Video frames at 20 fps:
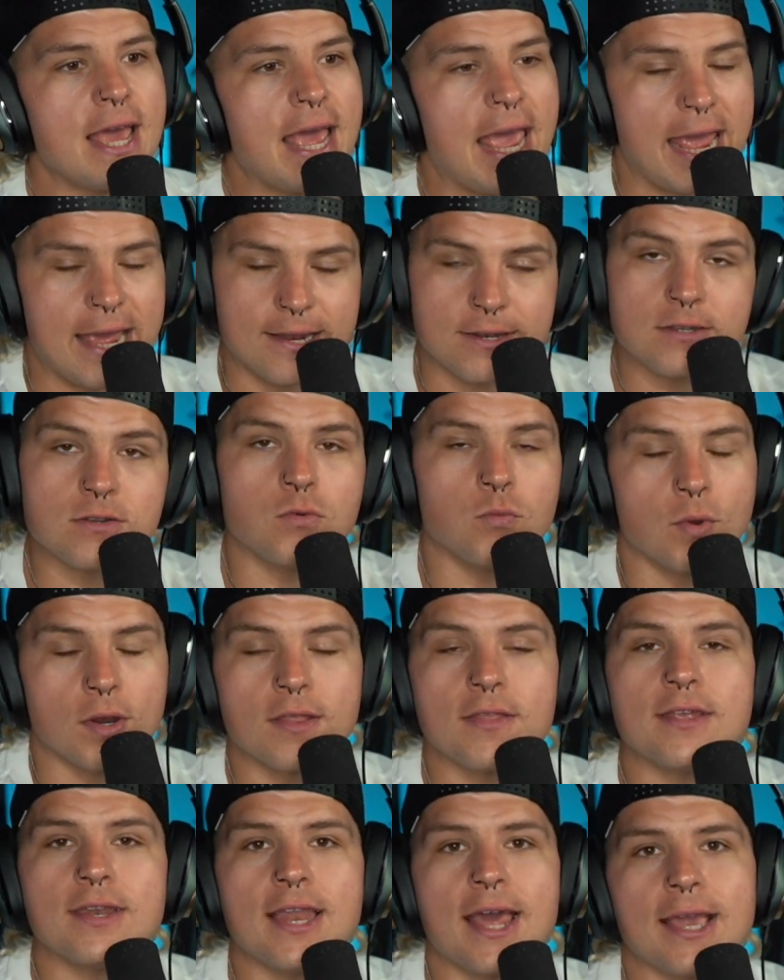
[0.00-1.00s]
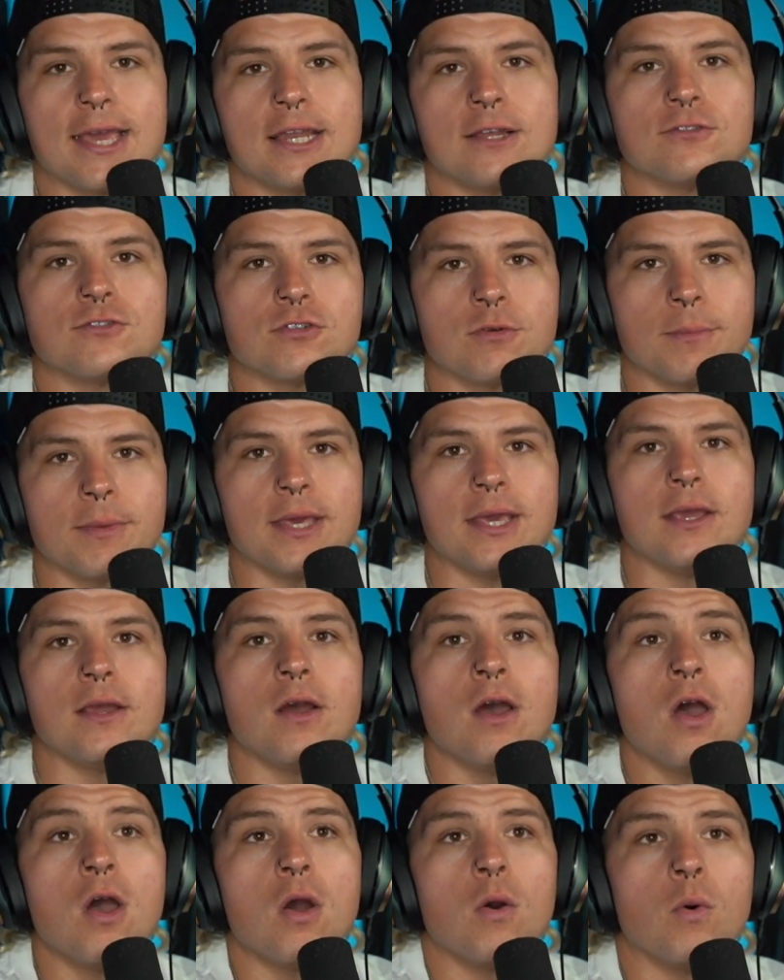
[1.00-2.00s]
And one of the negatives for me
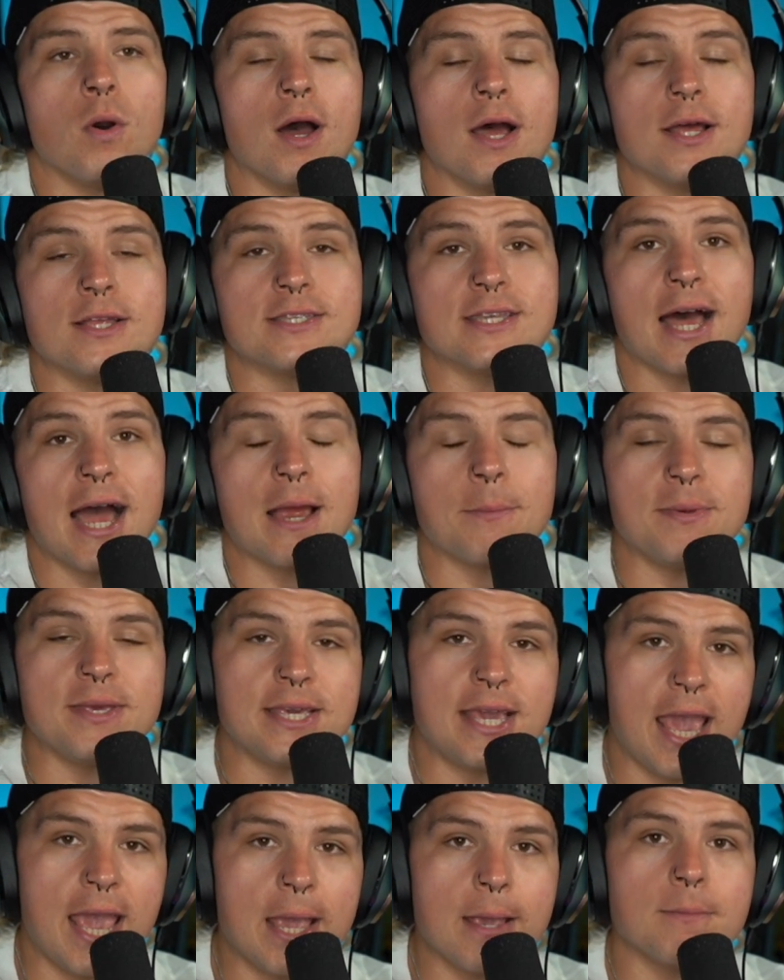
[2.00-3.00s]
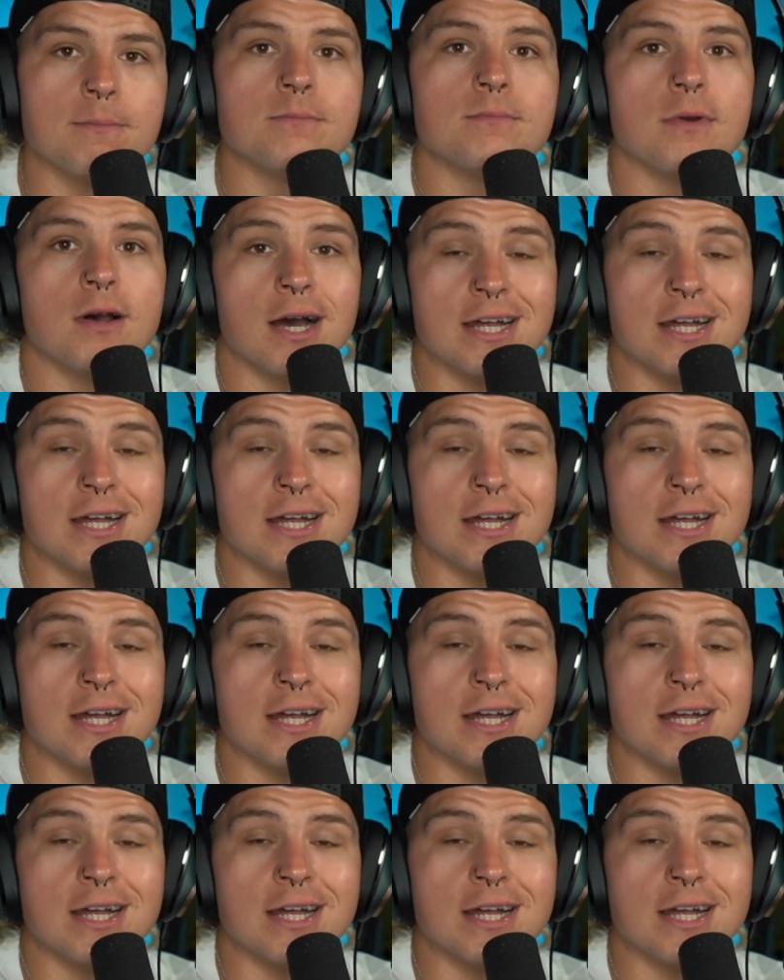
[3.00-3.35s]
was I became